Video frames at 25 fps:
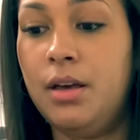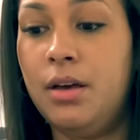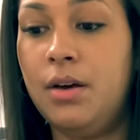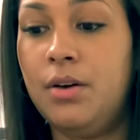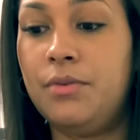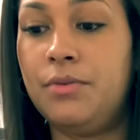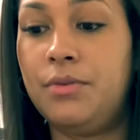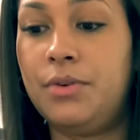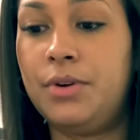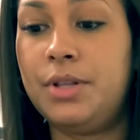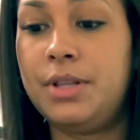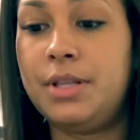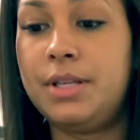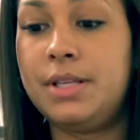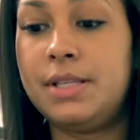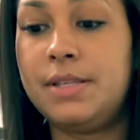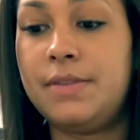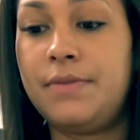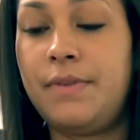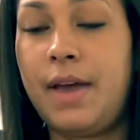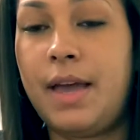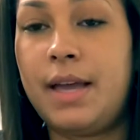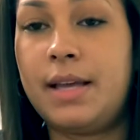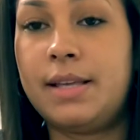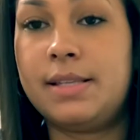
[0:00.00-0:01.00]
For this
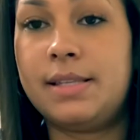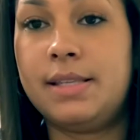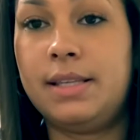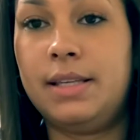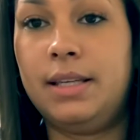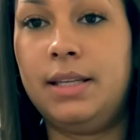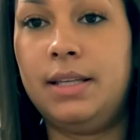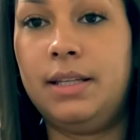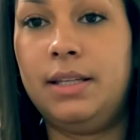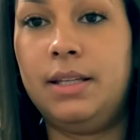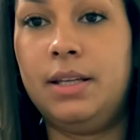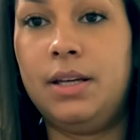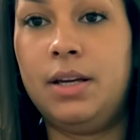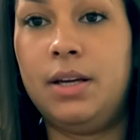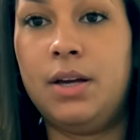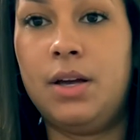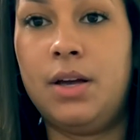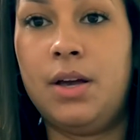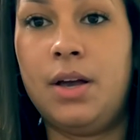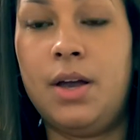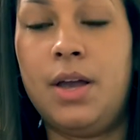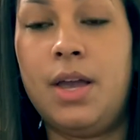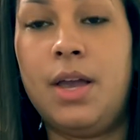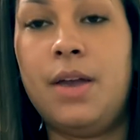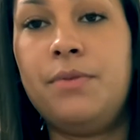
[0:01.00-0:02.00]
vaccine,
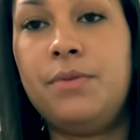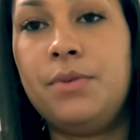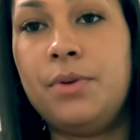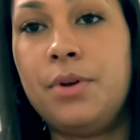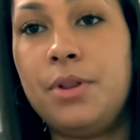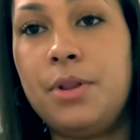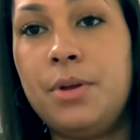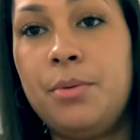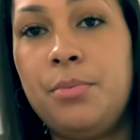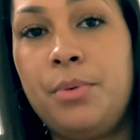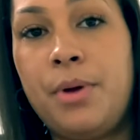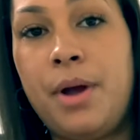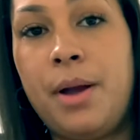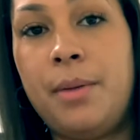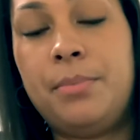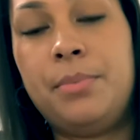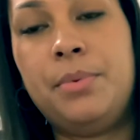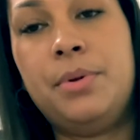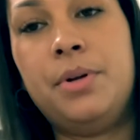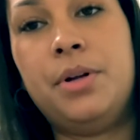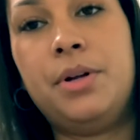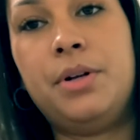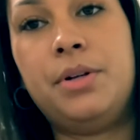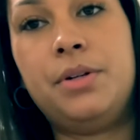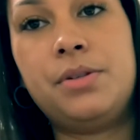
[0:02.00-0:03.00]
if you're the prep
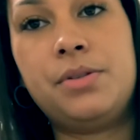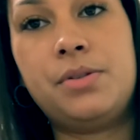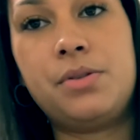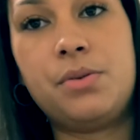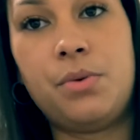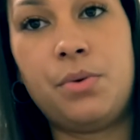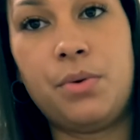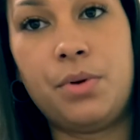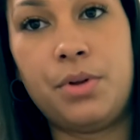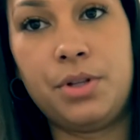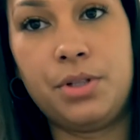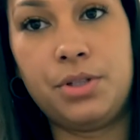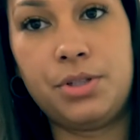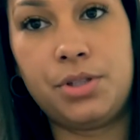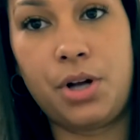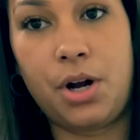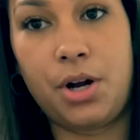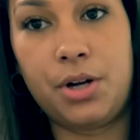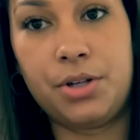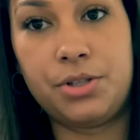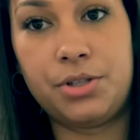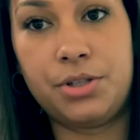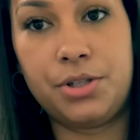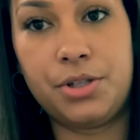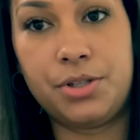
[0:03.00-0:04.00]
nurse or the
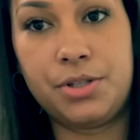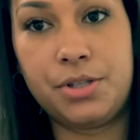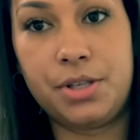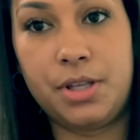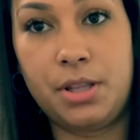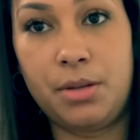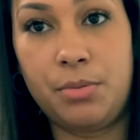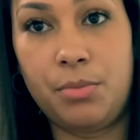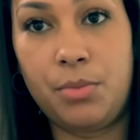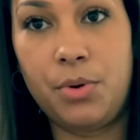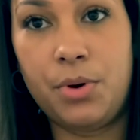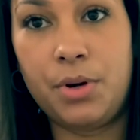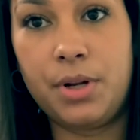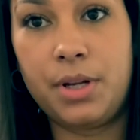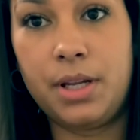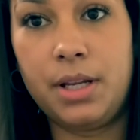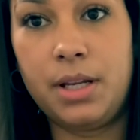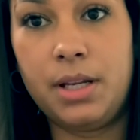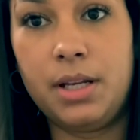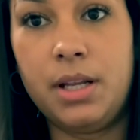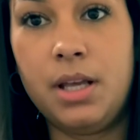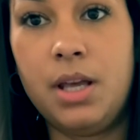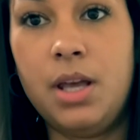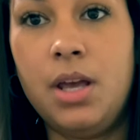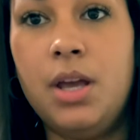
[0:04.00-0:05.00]
charge nurse in the
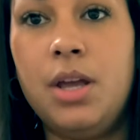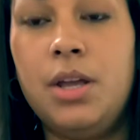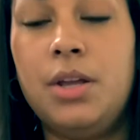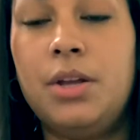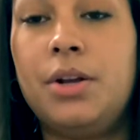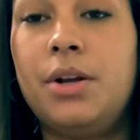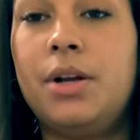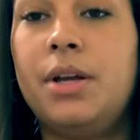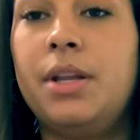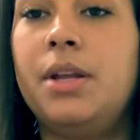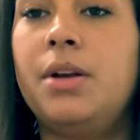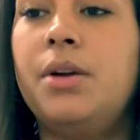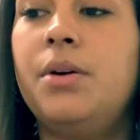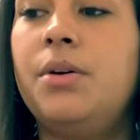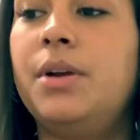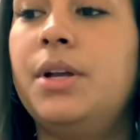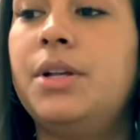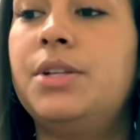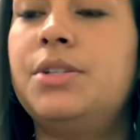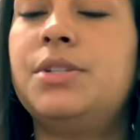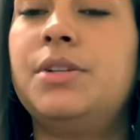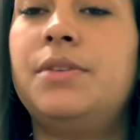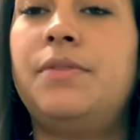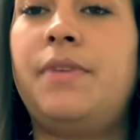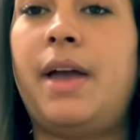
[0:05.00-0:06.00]
morning, you're going to go
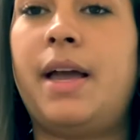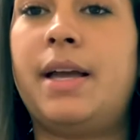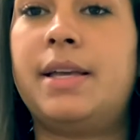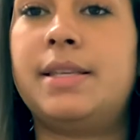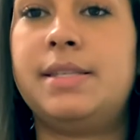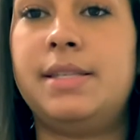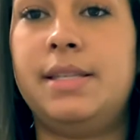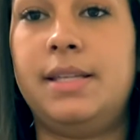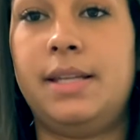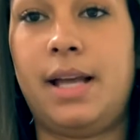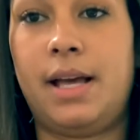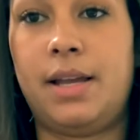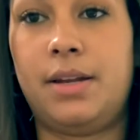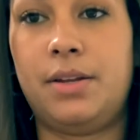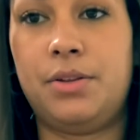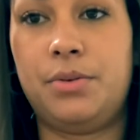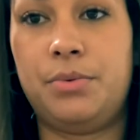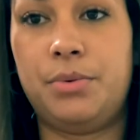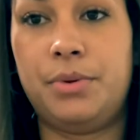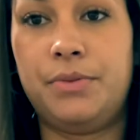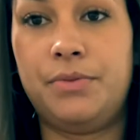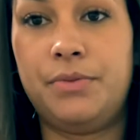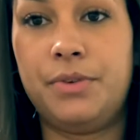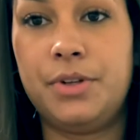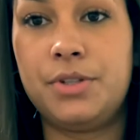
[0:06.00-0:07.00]
get your vaccine out of the
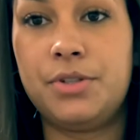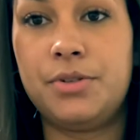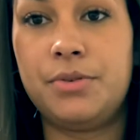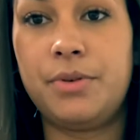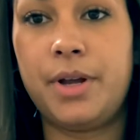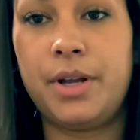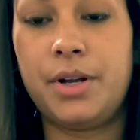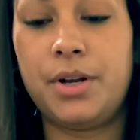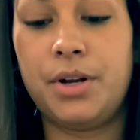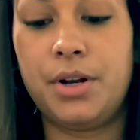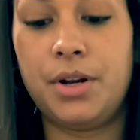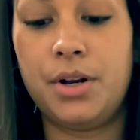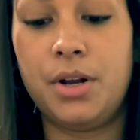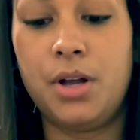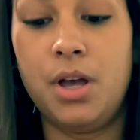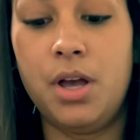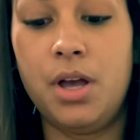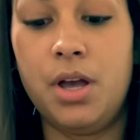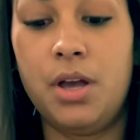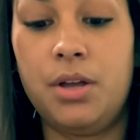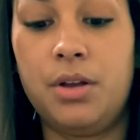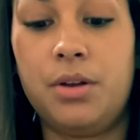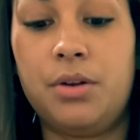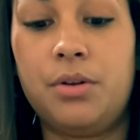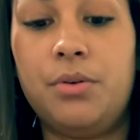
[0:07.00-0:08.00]
refrigerator.
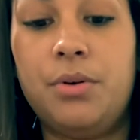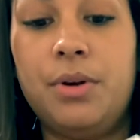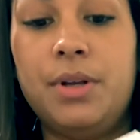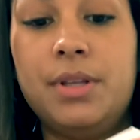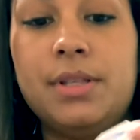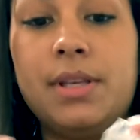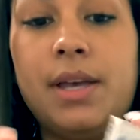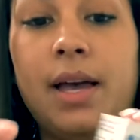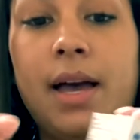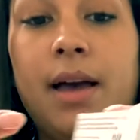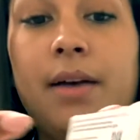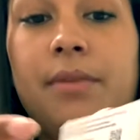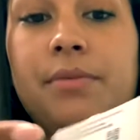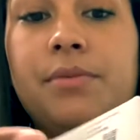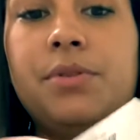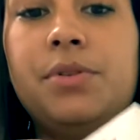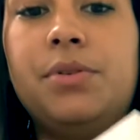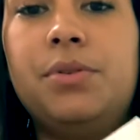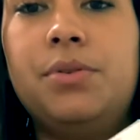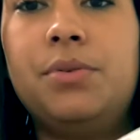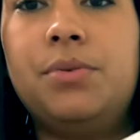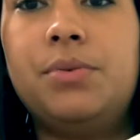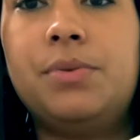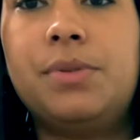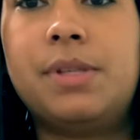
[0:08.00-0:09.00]
You're going to have
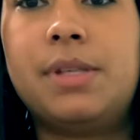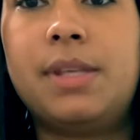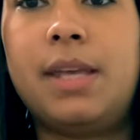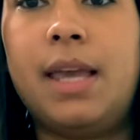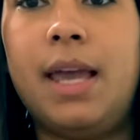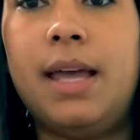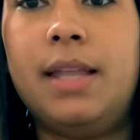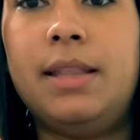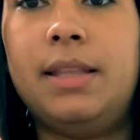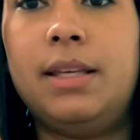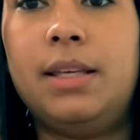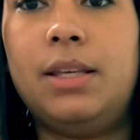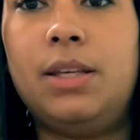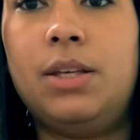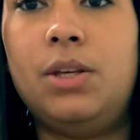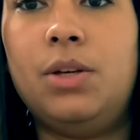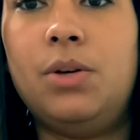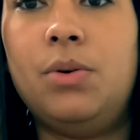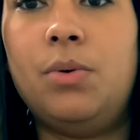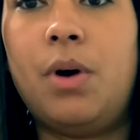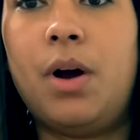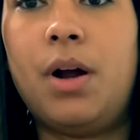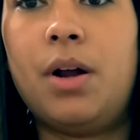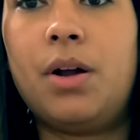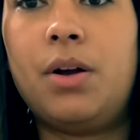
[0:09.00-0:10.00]
to scan the
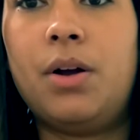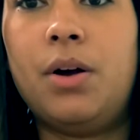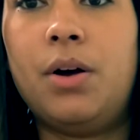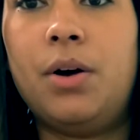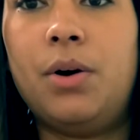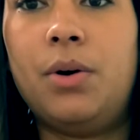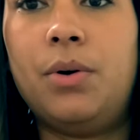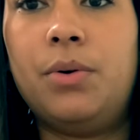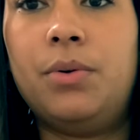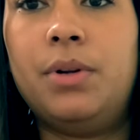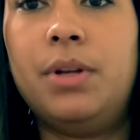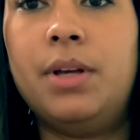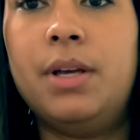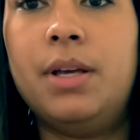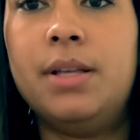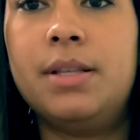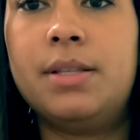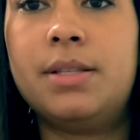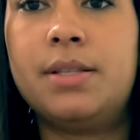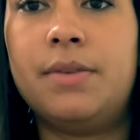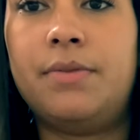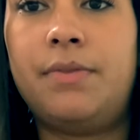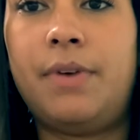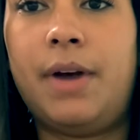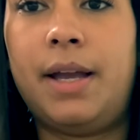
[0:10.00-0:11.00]
QR code
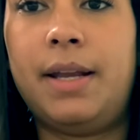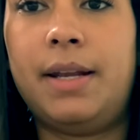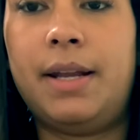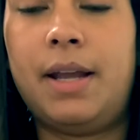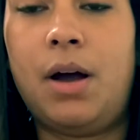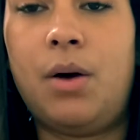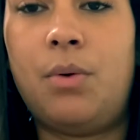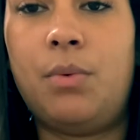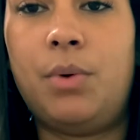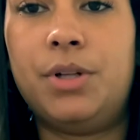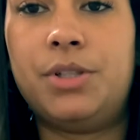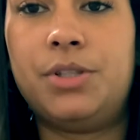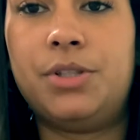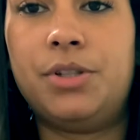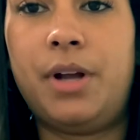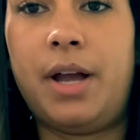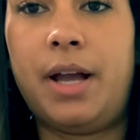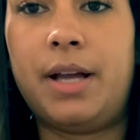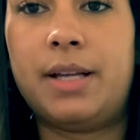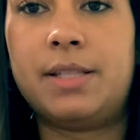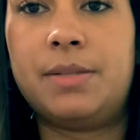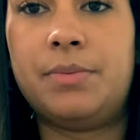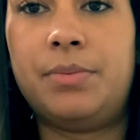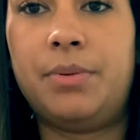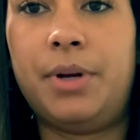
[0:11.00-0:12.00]
to find out what your
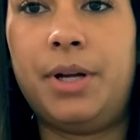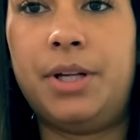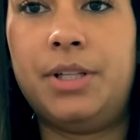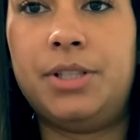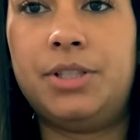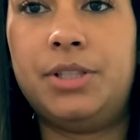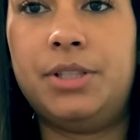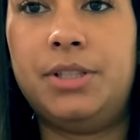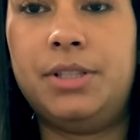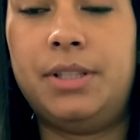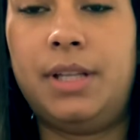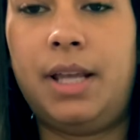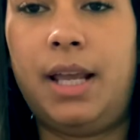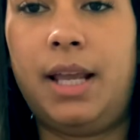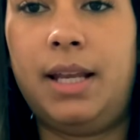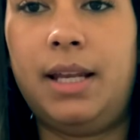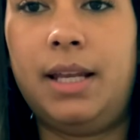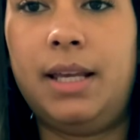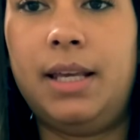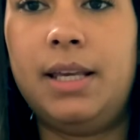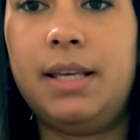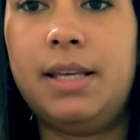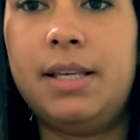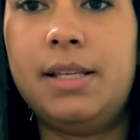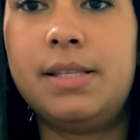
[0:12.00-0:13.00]
expiration date
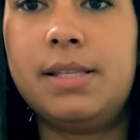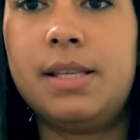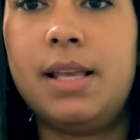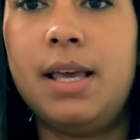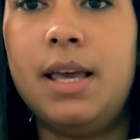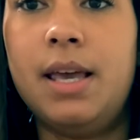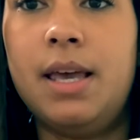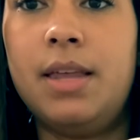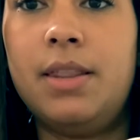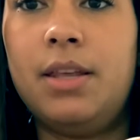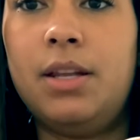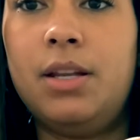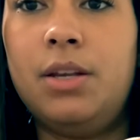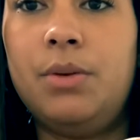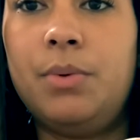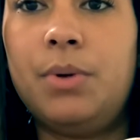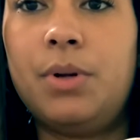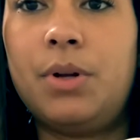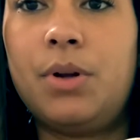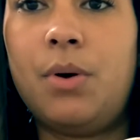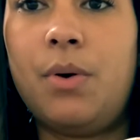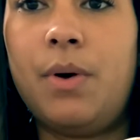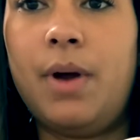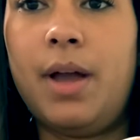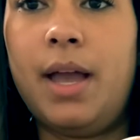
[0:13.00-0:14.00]
is. Then you
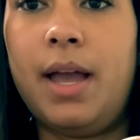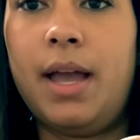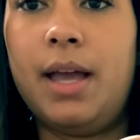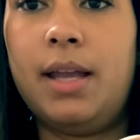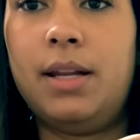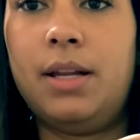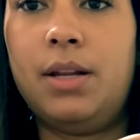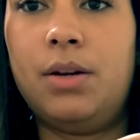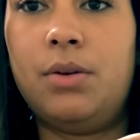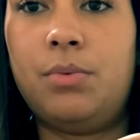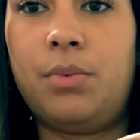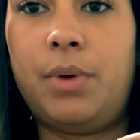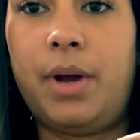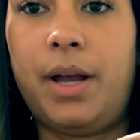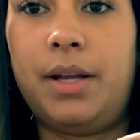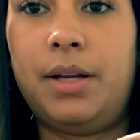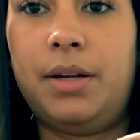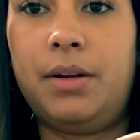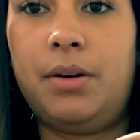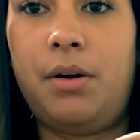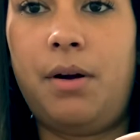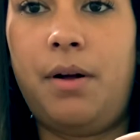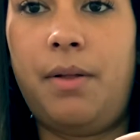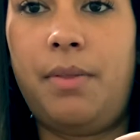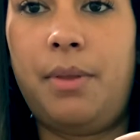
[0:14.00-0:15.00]
would go ahead and write
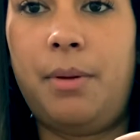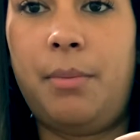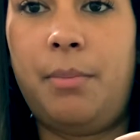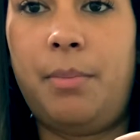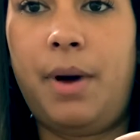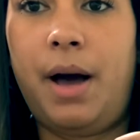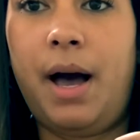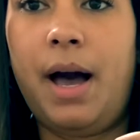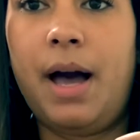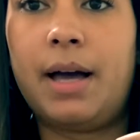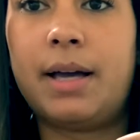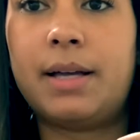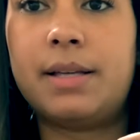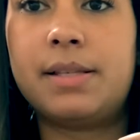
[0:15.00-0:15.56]
it on the box.